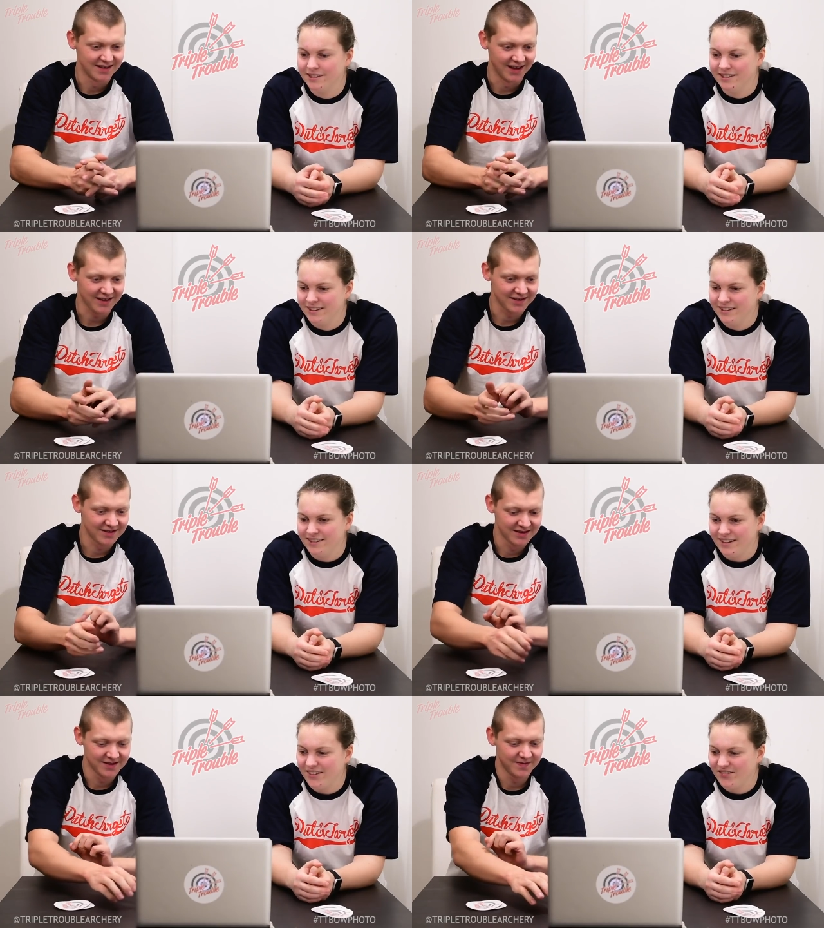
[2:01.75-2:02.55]
Speaker 1: Yeah.
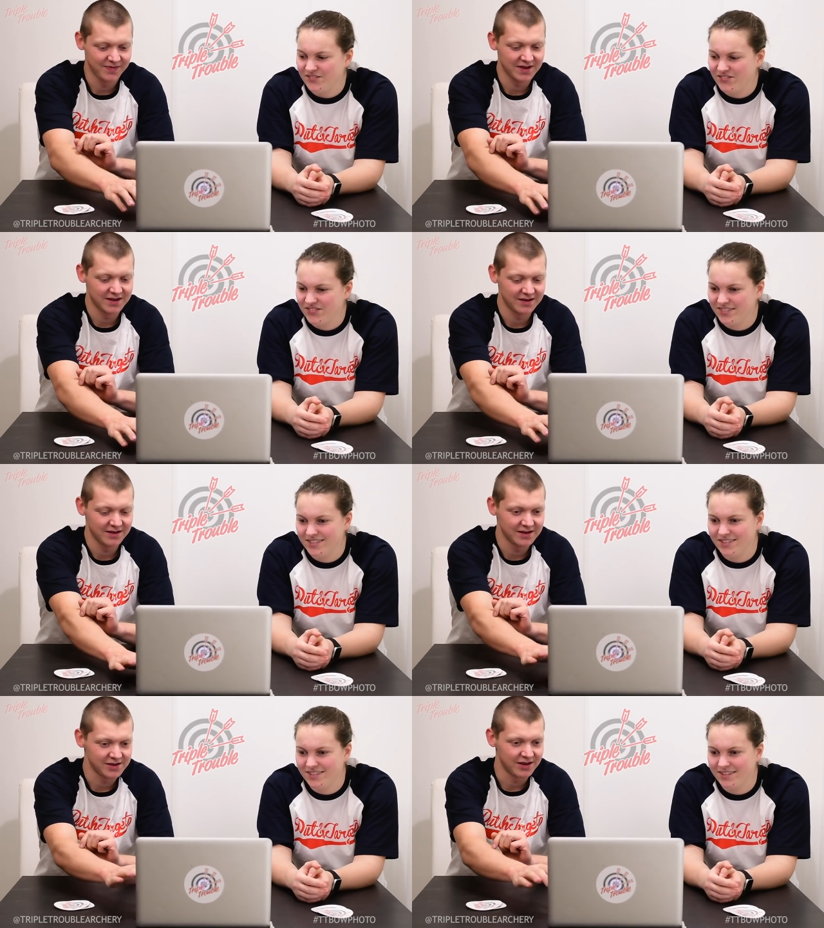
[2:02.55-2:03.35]
Yeah.
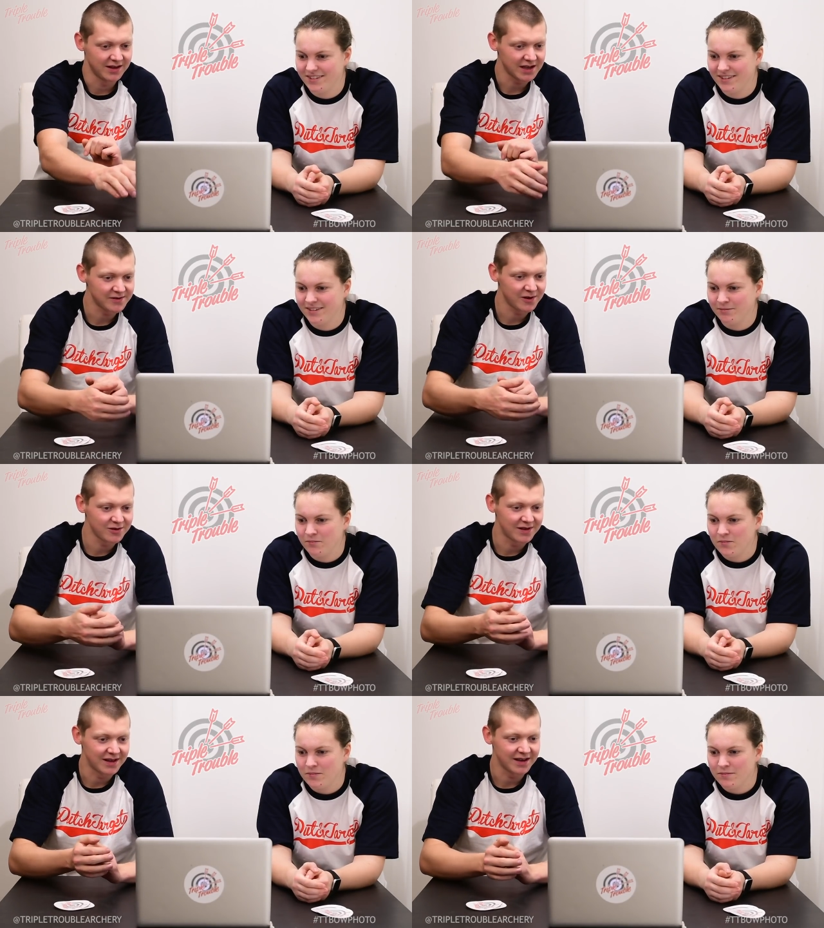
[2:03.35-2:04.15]
So the next
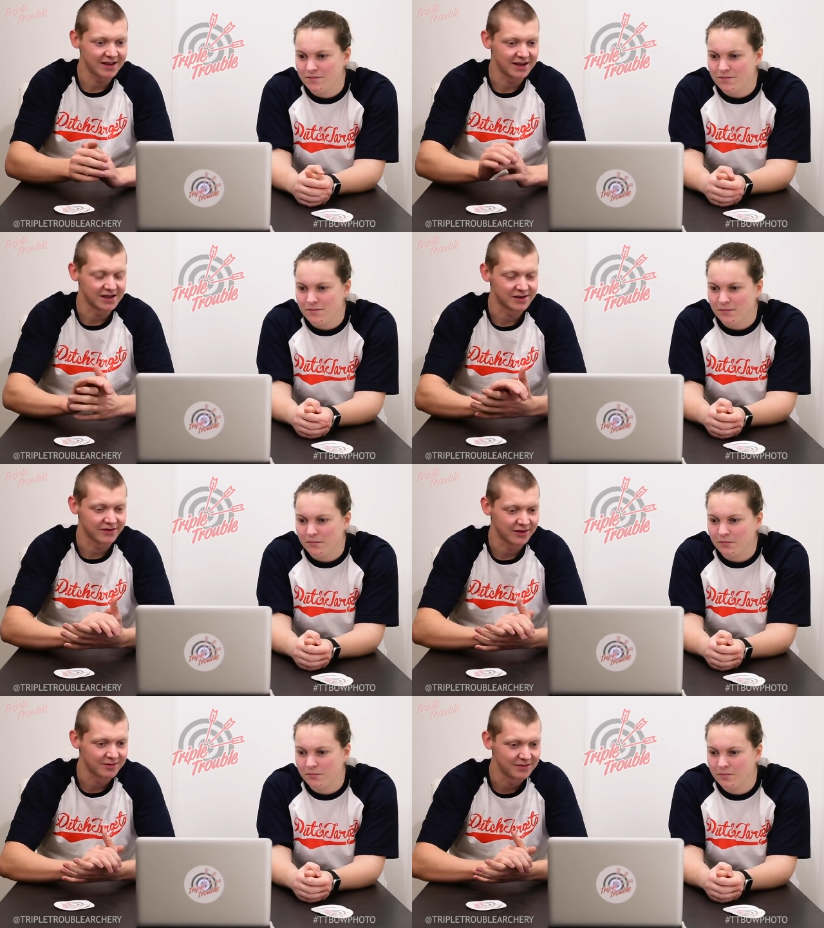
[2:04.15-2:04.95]
photo in line is
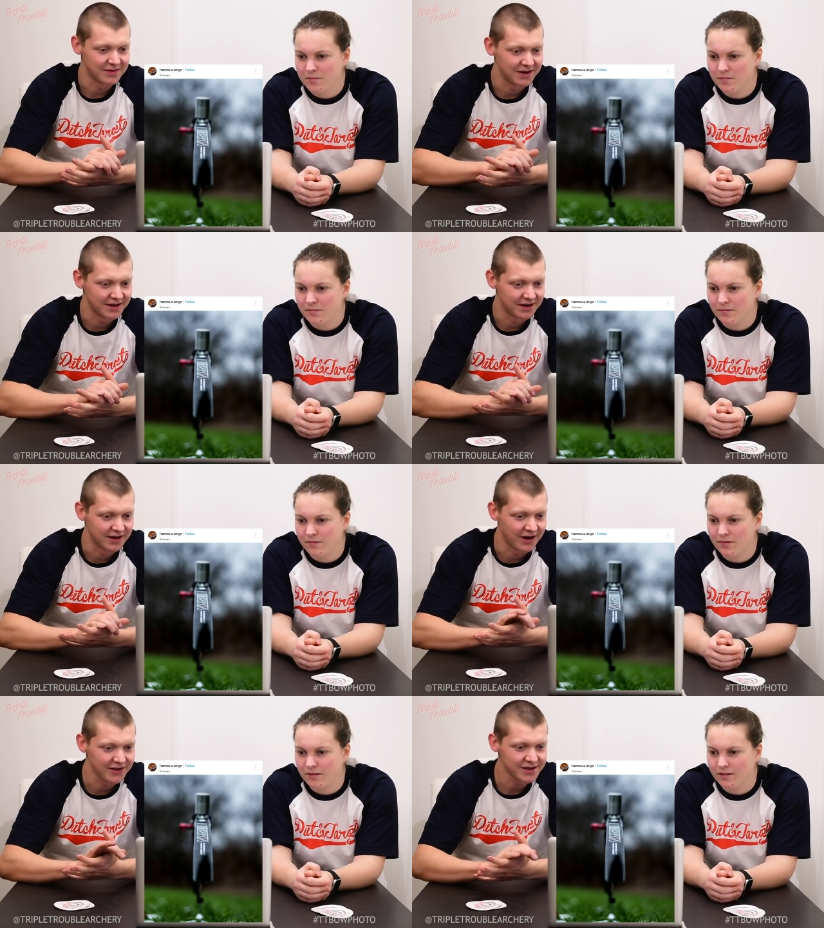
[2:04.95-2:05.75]
from uh,
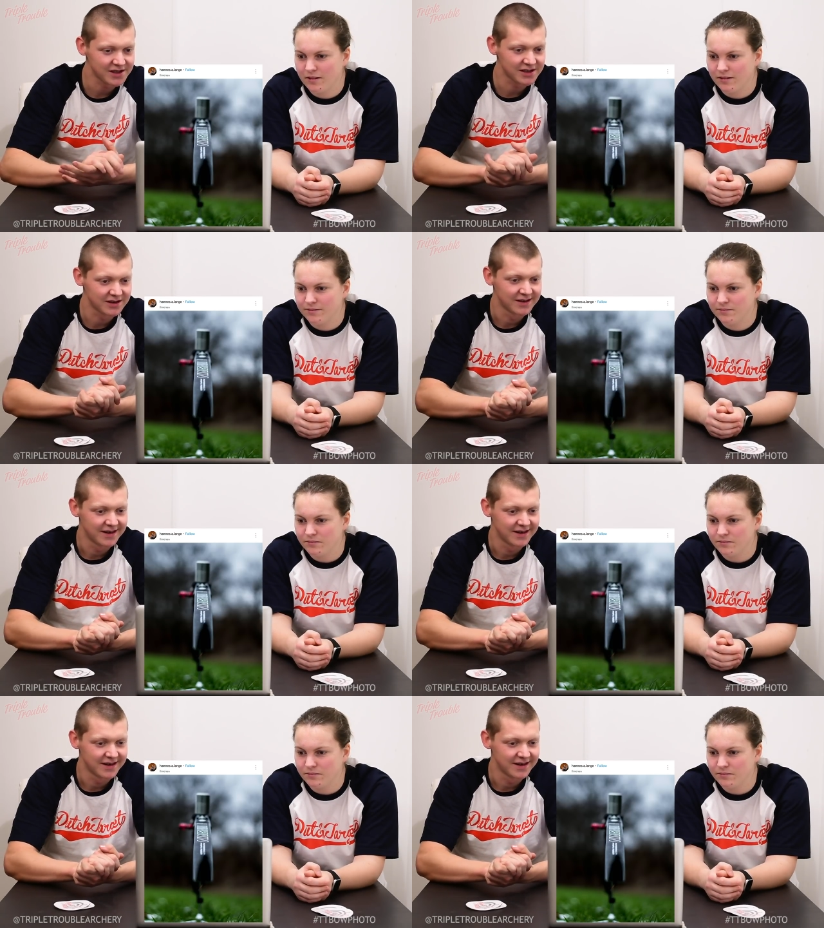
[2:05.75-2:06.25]
Hannes.